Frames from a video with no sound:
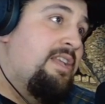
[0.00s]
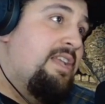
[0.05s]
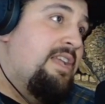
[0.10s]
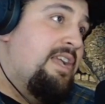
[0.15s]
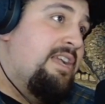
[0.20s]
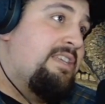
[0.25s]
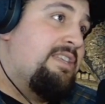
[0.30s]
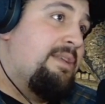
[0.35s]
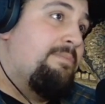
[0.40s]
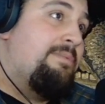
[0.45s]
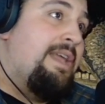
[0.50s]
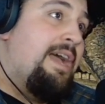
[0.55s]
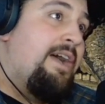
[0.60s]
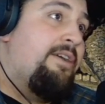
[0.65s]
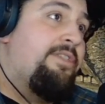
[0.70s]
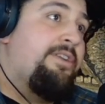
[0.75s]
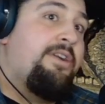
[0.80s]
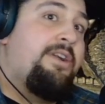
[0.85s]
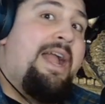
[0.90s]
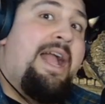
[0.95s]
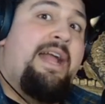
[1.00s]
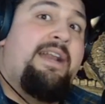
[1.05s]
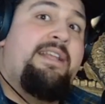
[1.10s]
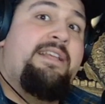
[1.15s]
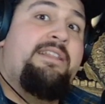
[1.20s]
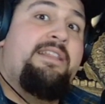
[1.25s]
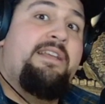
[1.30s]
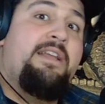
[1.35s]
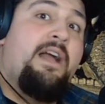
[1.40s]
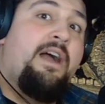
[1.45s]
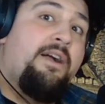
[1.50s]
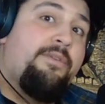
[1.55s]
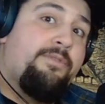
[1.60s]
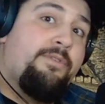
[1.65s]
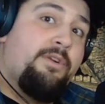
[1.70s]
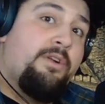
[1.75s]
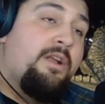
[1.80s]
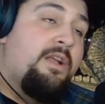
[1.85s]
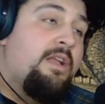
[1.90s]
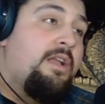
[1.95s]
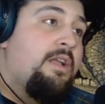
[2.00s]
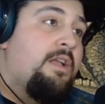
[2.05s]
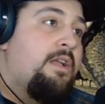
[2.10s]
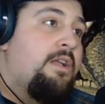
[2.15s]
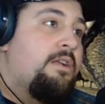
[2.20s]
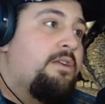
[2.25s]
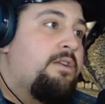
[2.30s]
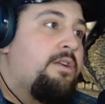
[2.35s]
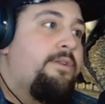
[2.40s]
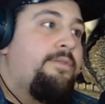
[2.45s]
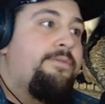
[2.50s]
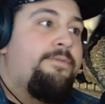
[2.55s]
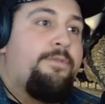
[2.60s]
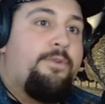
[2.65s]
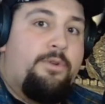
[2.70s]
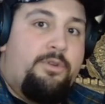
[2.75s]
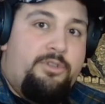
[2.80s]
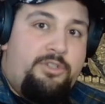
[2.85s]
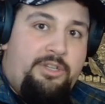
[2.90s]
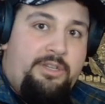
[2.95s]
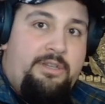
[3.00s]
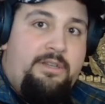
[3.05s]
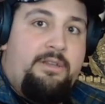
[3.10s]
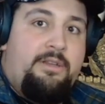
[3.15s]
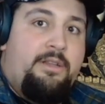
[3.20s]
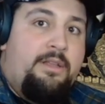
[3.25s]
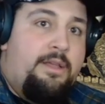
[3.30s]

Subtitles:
except now they're adding the hover conversion